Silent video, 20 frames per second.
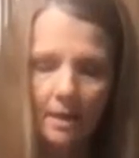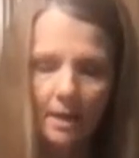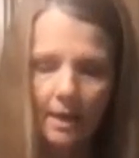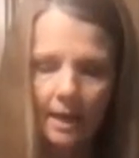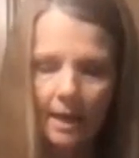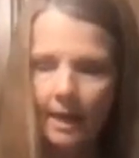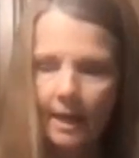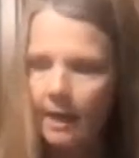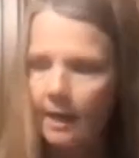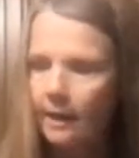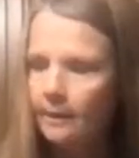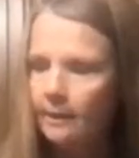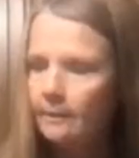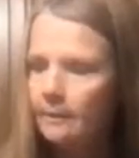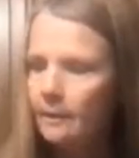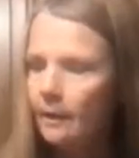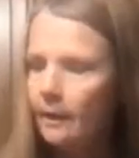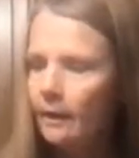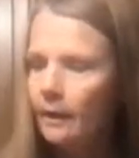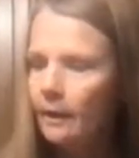
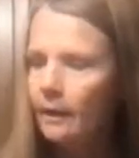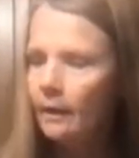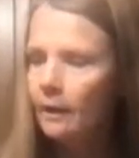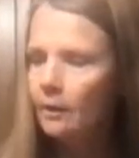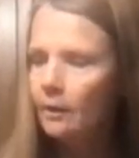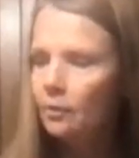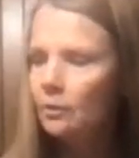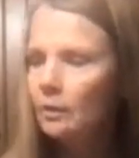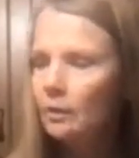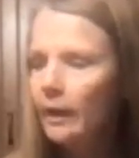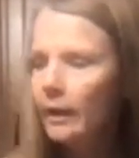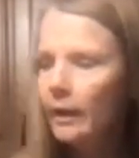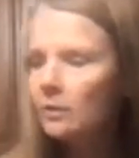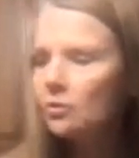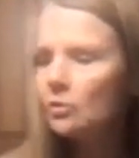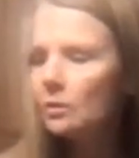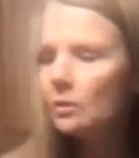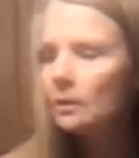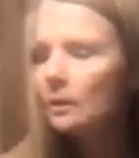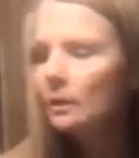And you'll
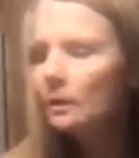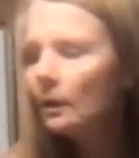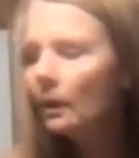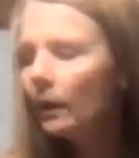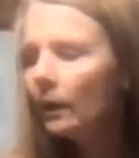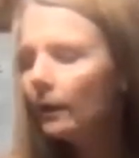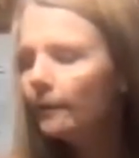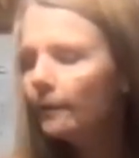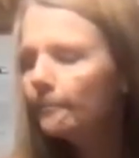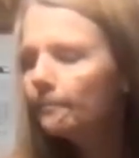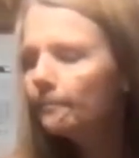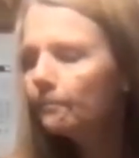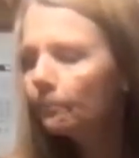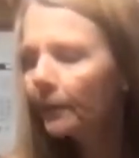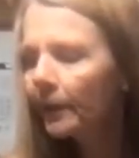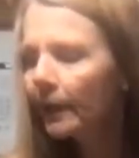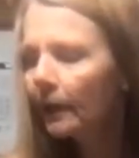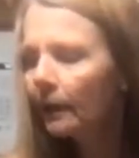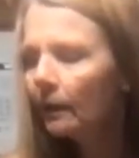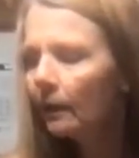actually, I
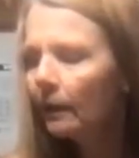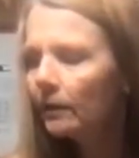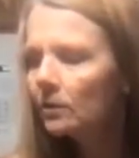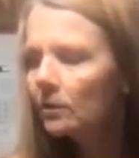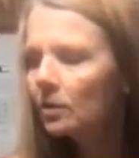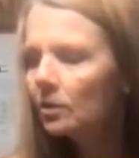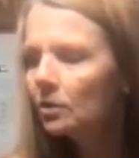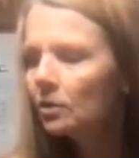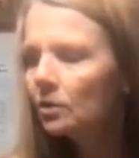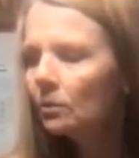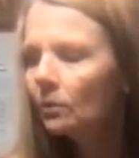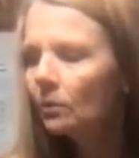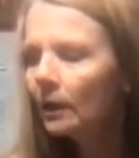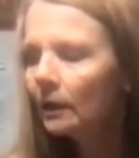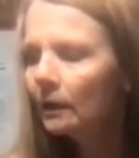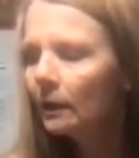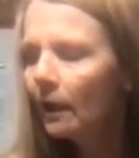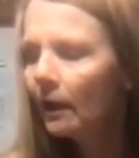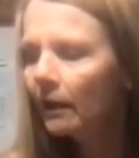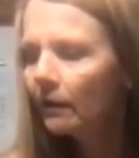like to do a
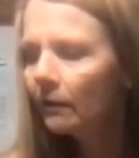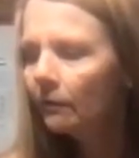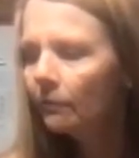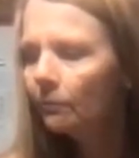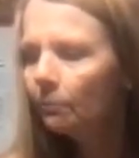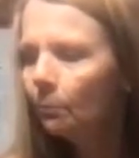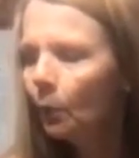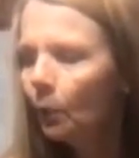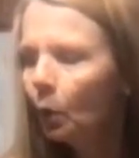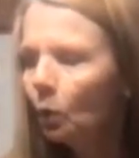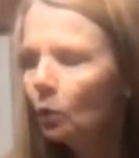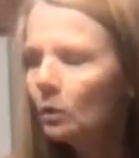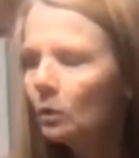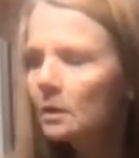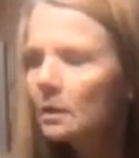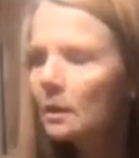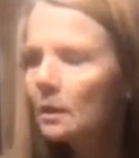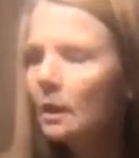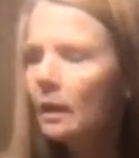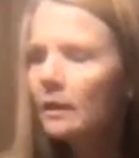lot of
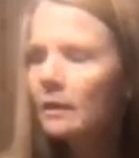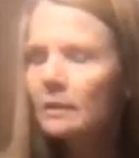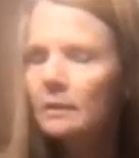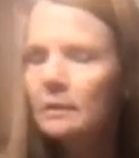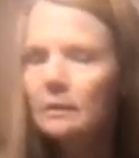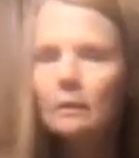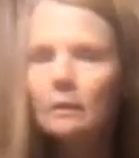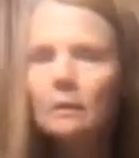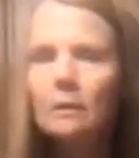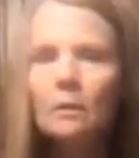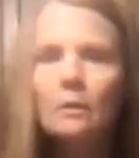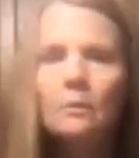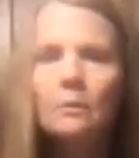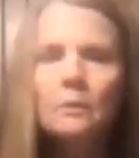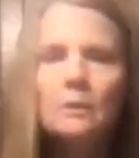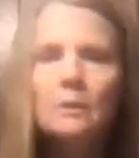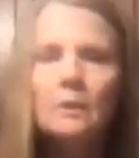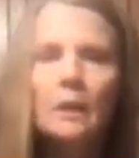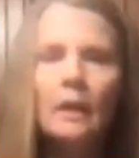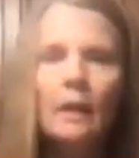molds, a lot of
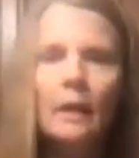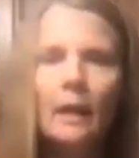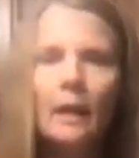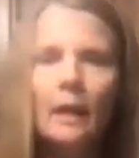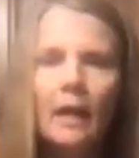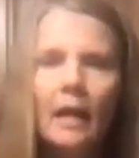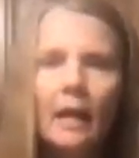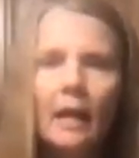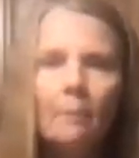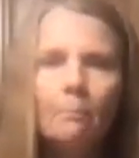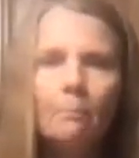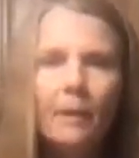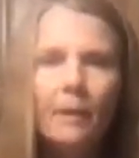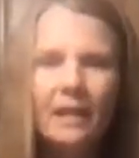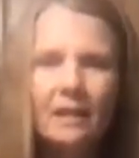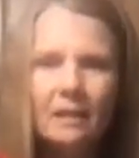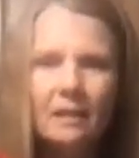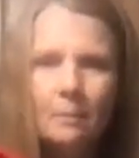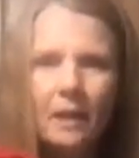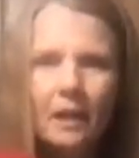silicones. I
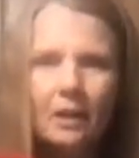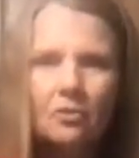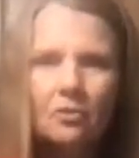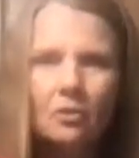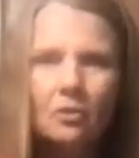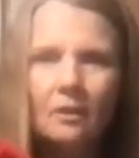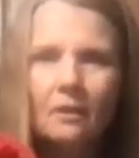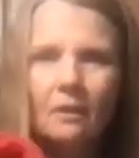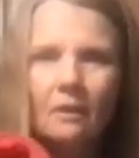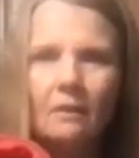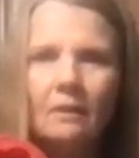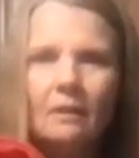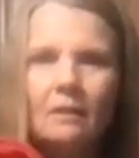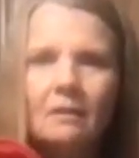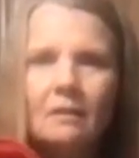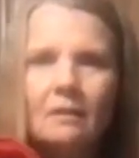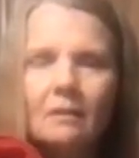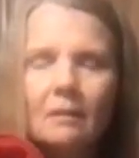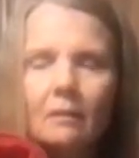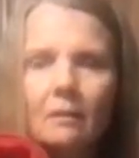baked them actually in
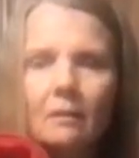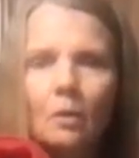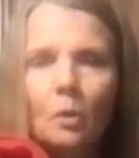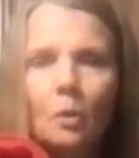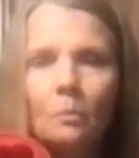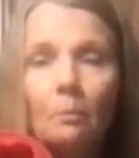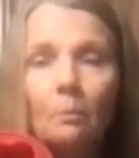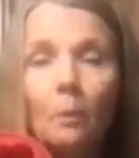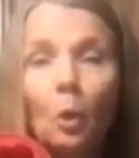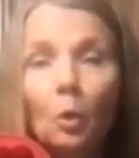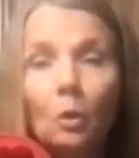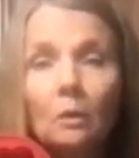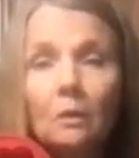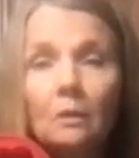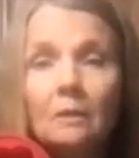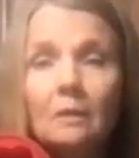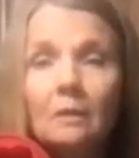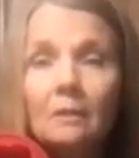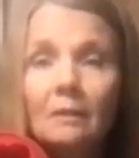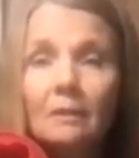these silicone
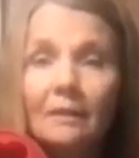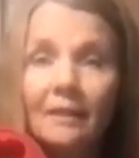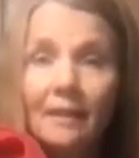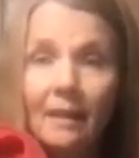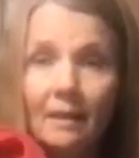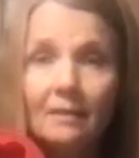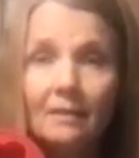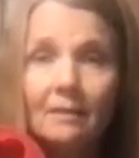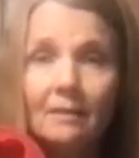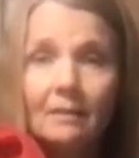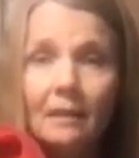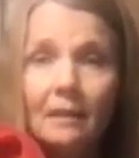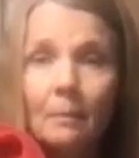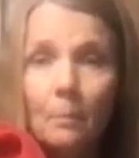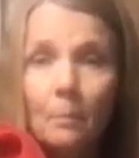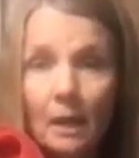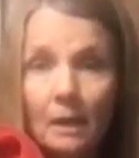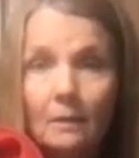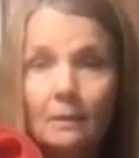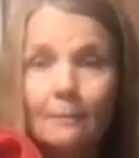molds. Yes, I
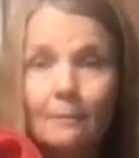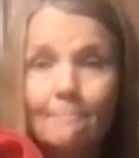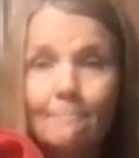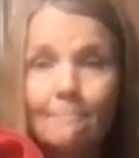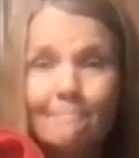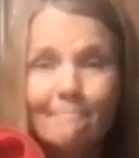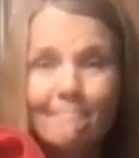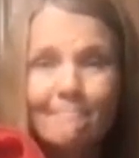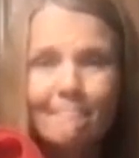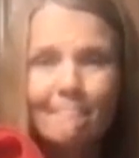baked them.